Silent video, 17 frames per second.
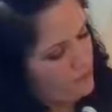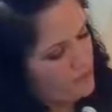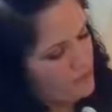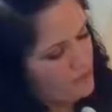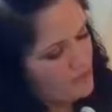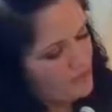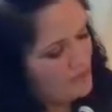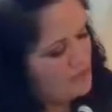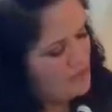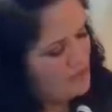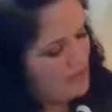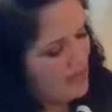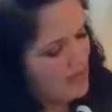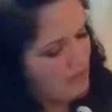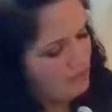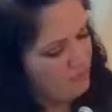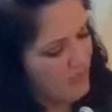This is
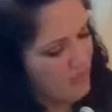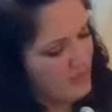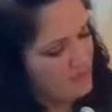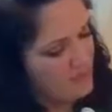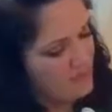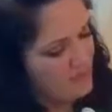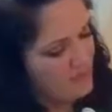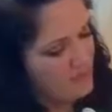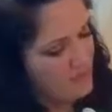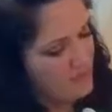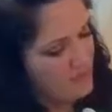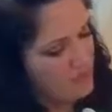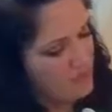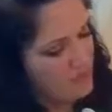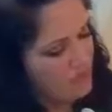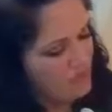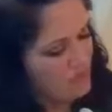not right, declared
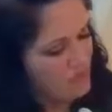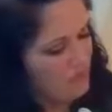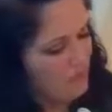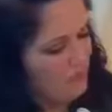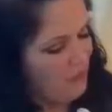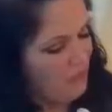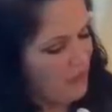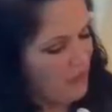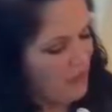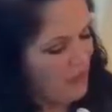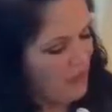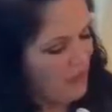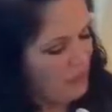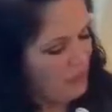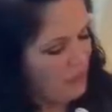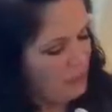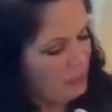young
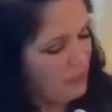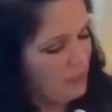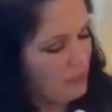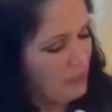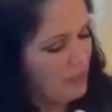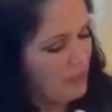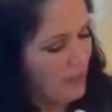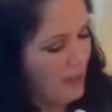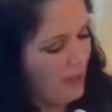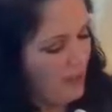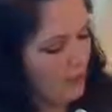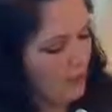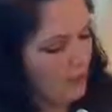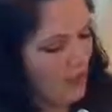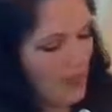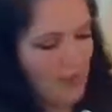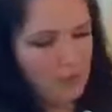Sofia, who
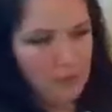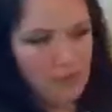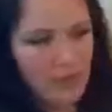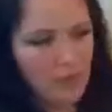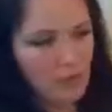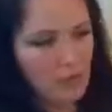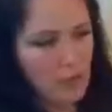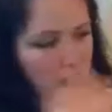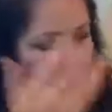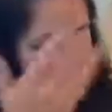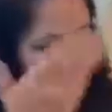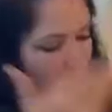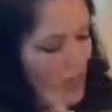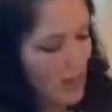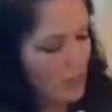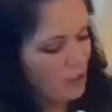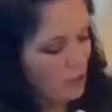glared at Mount
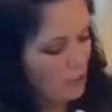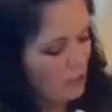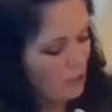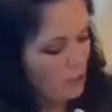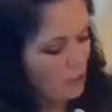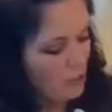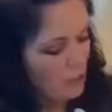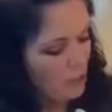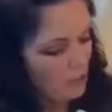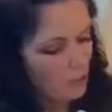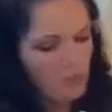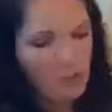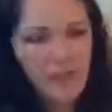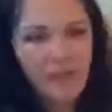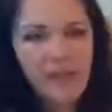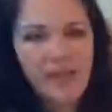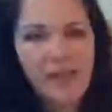Trashmore
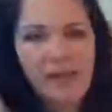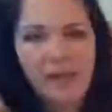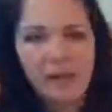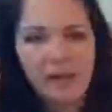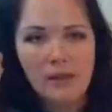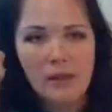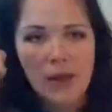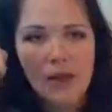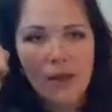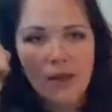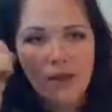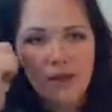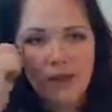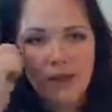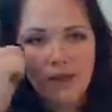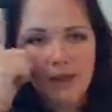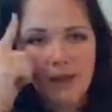and got
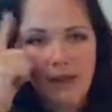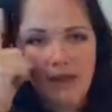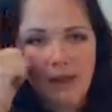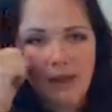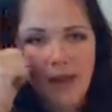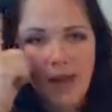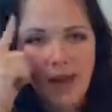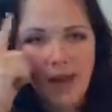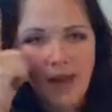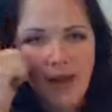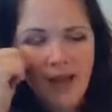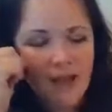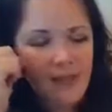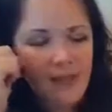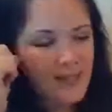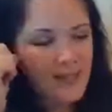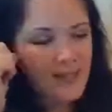an
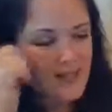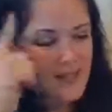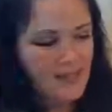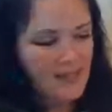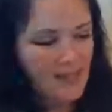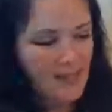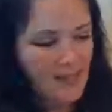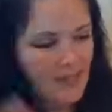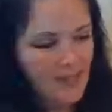idea.